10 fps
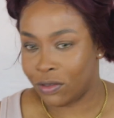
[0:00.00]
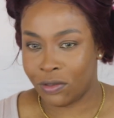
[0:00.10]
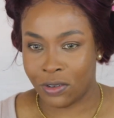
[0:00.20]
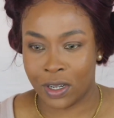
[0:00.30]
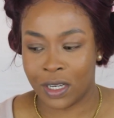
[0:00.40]

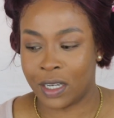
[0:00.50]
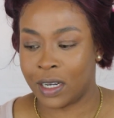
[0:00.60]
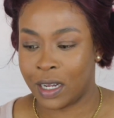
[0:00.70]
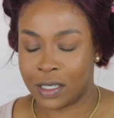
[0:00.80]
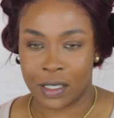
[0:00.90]
Really
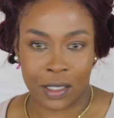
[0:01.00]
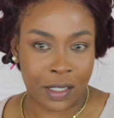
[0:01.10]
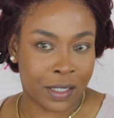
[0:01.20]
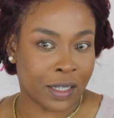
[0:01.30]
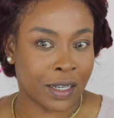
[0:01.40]
nice and
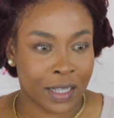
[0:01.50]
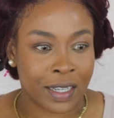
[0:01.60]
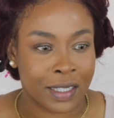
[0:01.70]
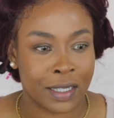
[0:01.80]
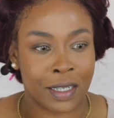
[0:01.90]

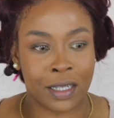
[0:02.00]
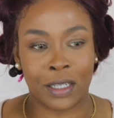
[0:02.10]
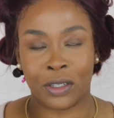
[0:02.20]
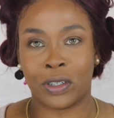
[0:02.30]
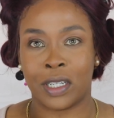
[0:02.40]
sun-kissed,
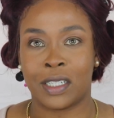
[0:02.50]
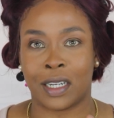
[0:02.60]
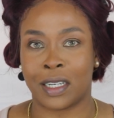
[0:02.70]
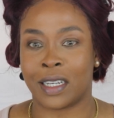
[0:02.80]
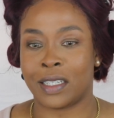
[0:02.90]
literally
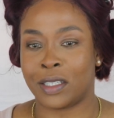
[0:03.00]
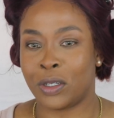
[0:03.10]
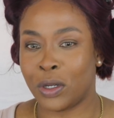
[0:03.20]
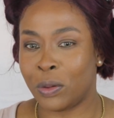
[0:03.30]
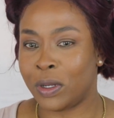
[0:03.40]
sun-kissed. You
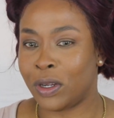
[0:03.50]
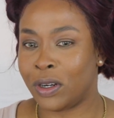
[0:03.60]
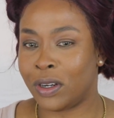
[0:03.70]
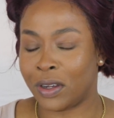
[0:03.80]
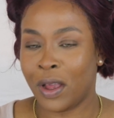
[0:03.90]
know when
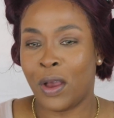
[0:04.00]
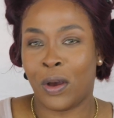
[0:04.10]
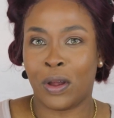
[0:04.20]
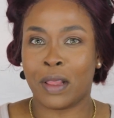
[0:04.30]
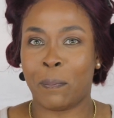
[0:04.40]
you're
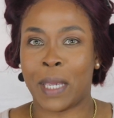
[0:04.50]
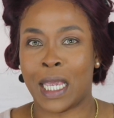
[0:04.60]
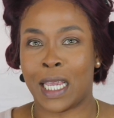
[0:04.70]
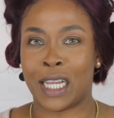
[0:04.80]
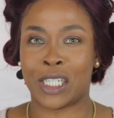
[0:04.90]
on the
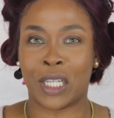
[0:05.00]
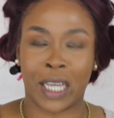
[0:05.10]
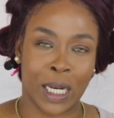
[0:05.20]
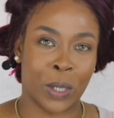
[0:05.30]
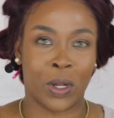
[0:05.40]
beach
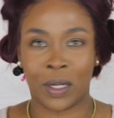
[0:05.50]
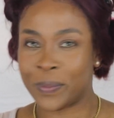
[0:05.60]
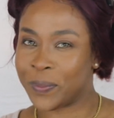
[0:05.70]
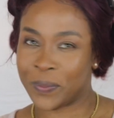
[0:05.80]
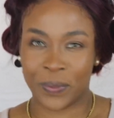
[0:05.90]
looking
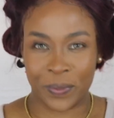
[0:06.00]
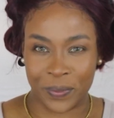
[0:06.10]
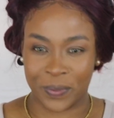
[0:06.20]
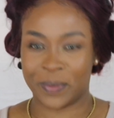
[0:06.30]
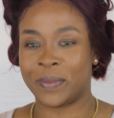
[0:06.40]

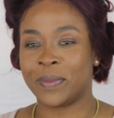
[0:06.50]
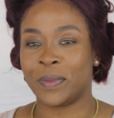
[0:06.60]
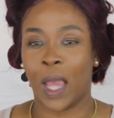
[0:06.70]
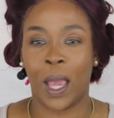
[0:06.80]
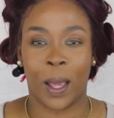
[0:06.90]
all,
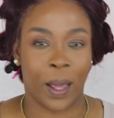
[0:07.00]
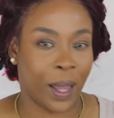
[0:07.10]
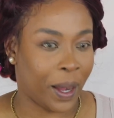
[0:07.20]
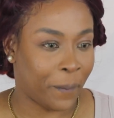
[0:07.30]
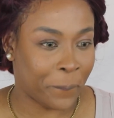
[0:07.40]

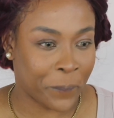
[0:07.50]
yeah,